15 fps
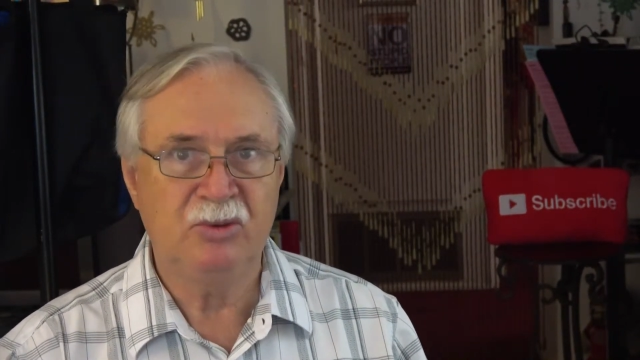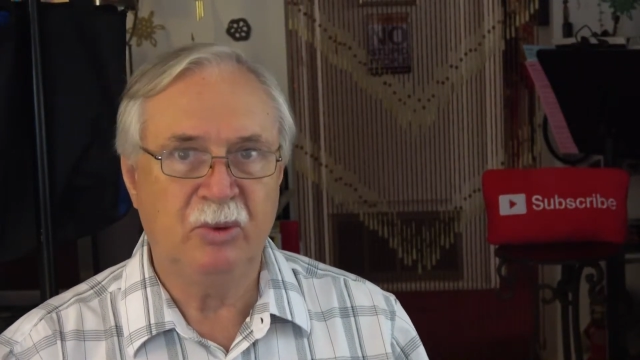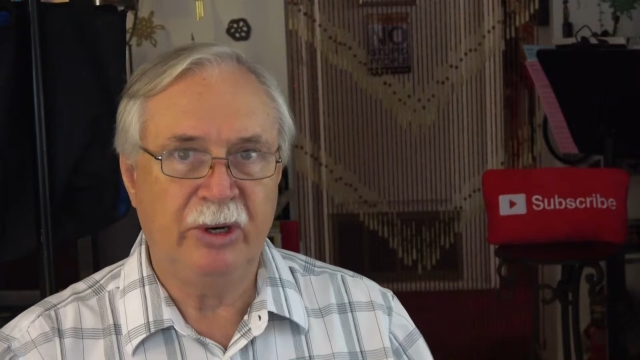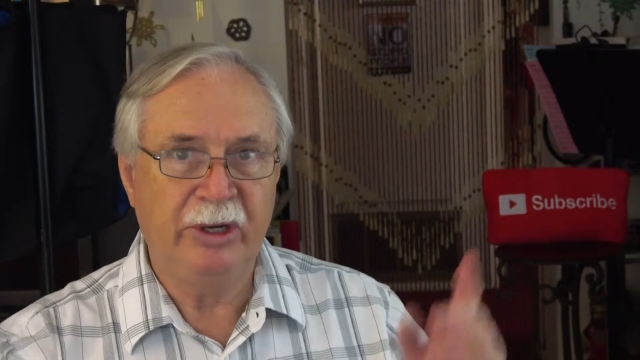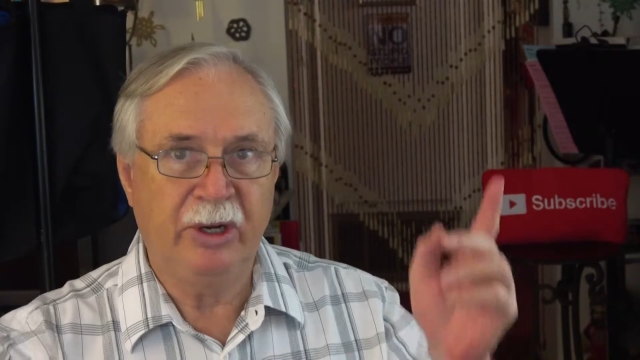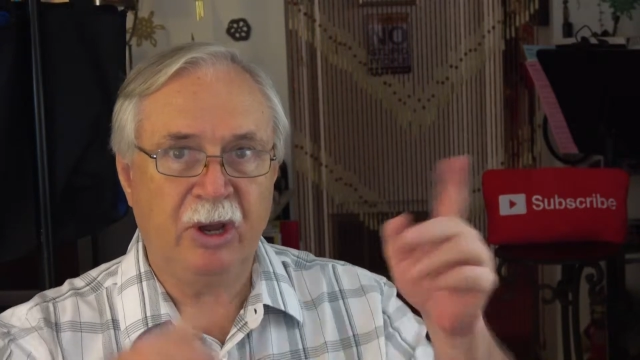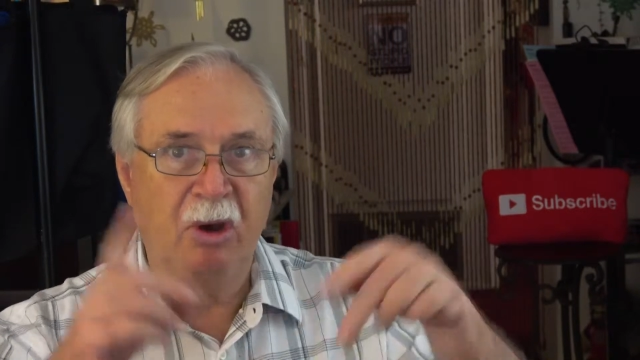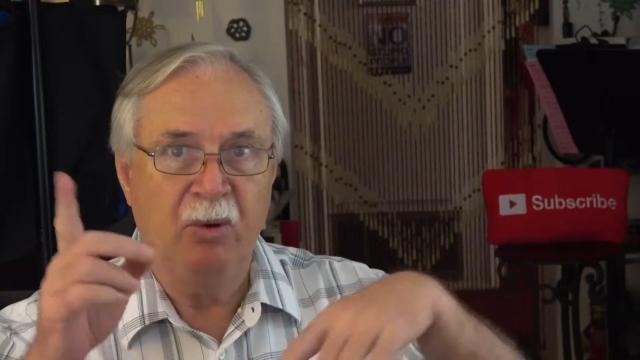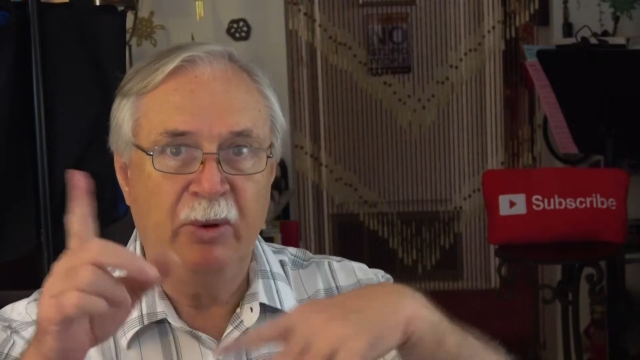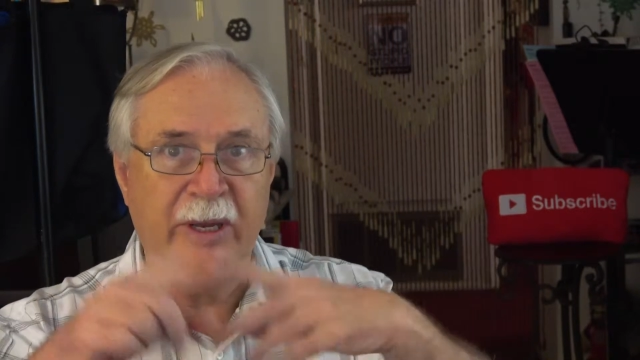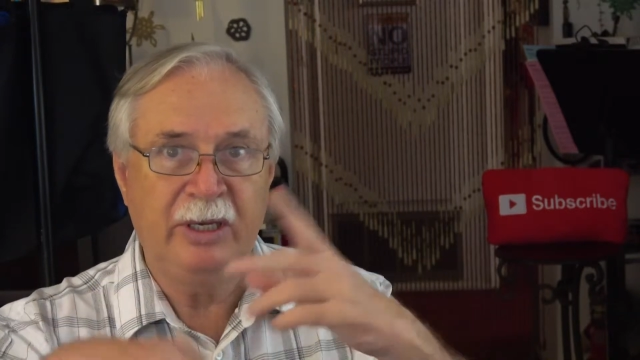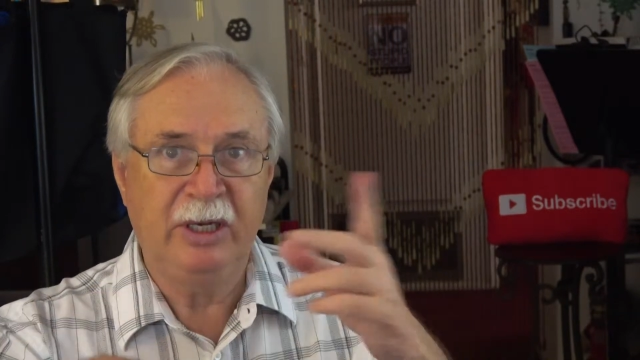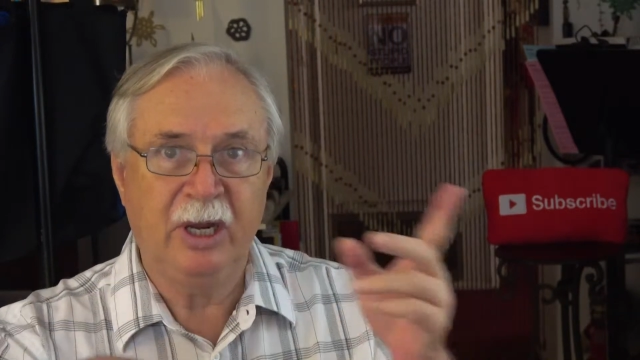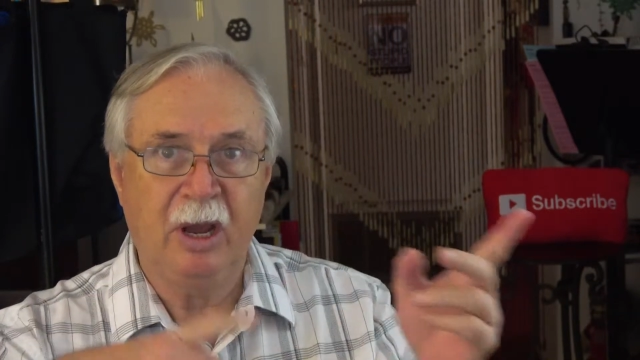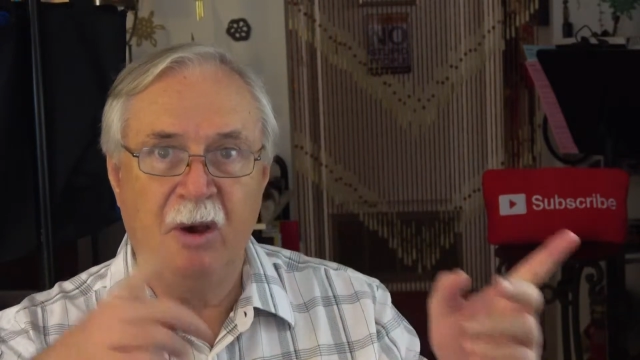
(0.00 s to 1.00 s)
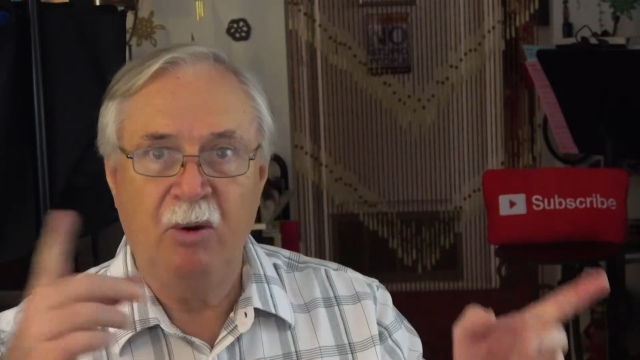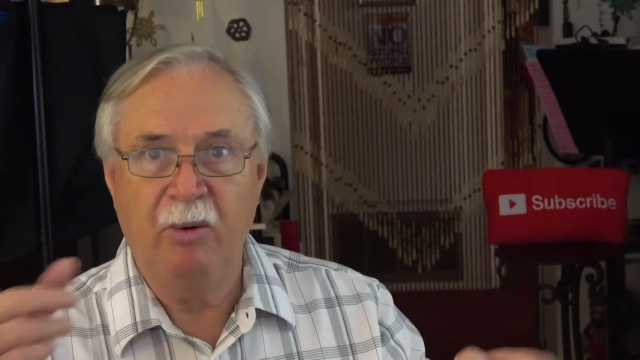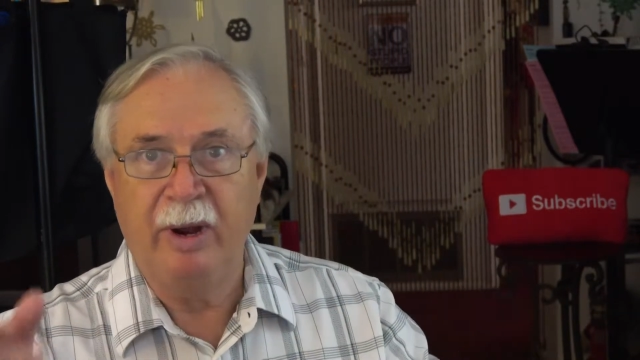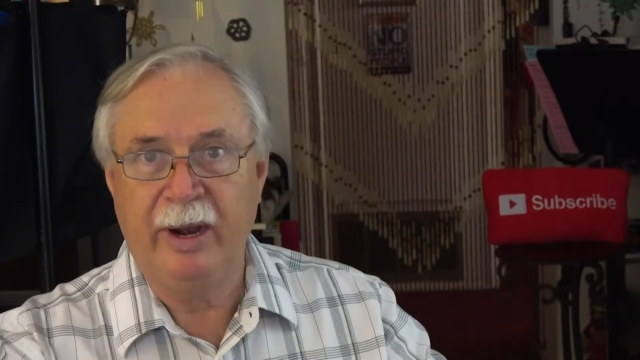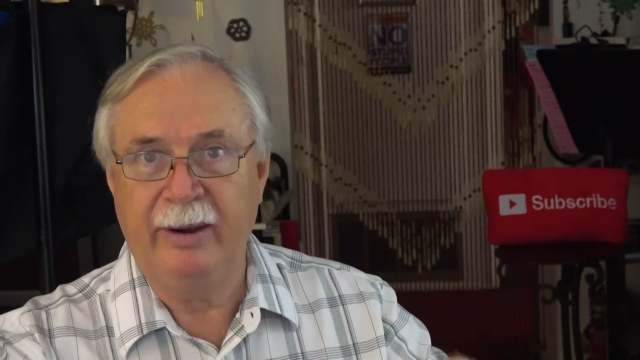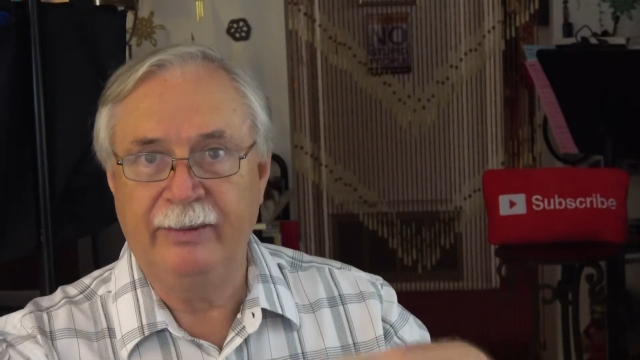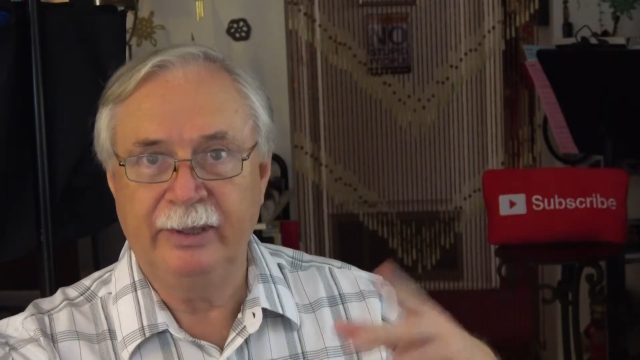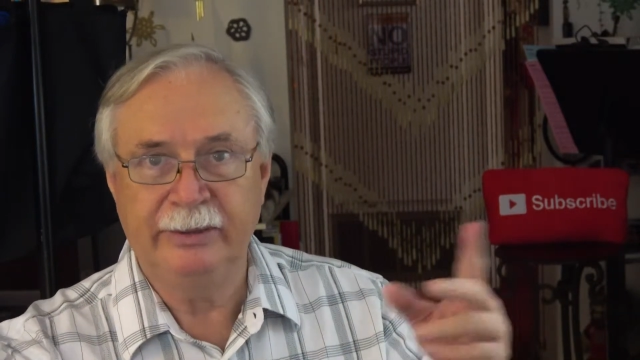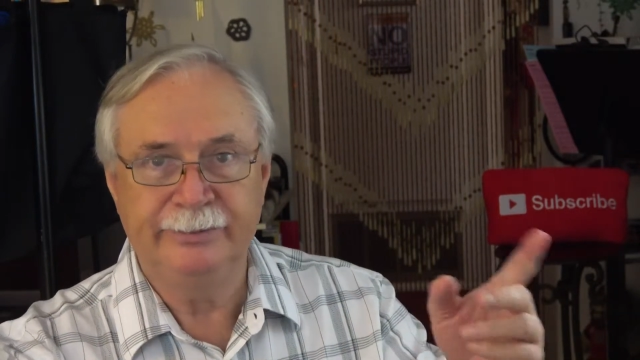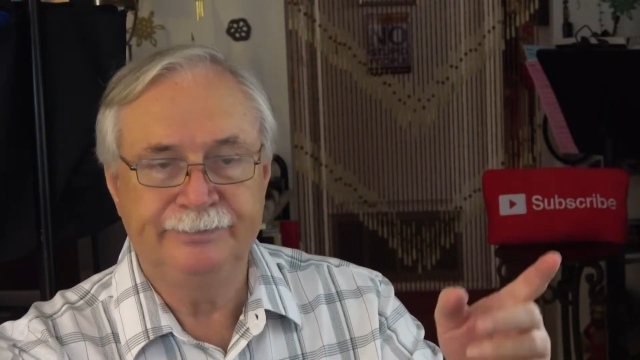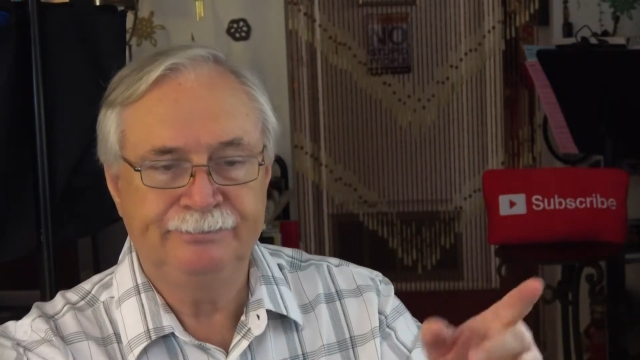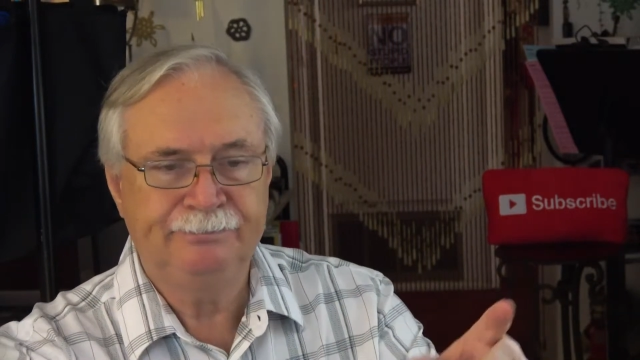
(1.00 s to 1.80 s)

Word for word: where you go, when you go, whatever.